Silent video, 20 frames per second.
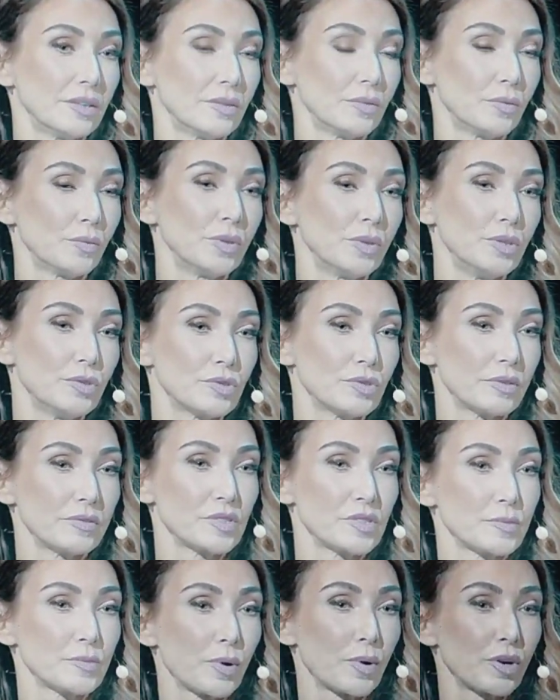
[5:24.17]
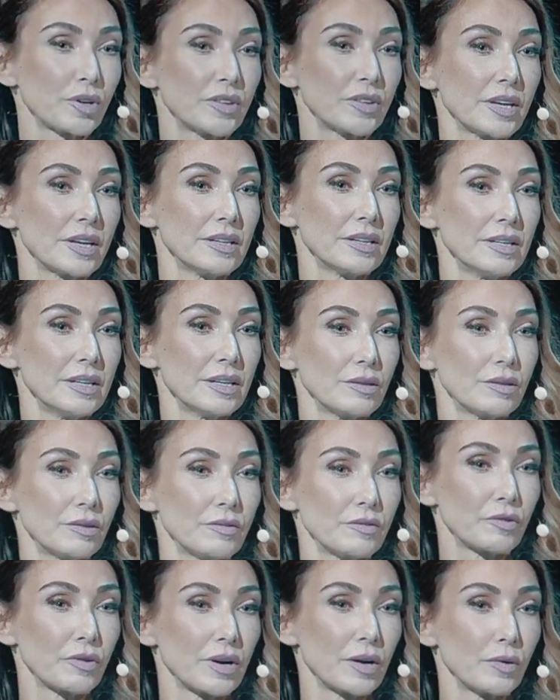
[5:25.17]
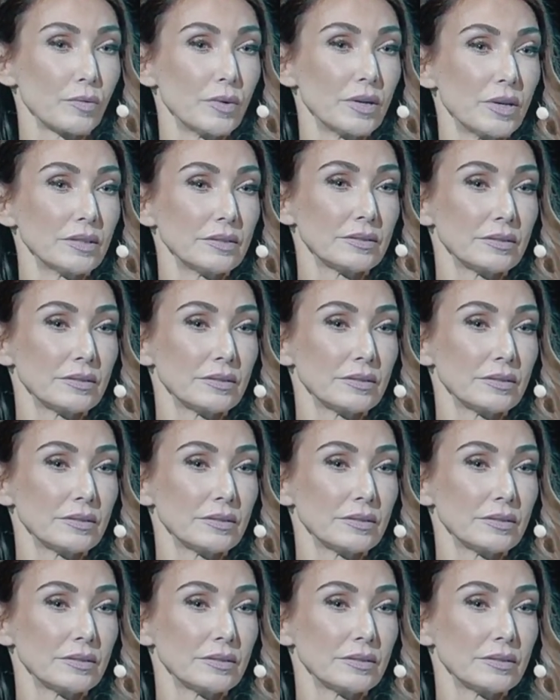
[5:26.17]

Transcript: when you sort of sparked the idea of Crowd1?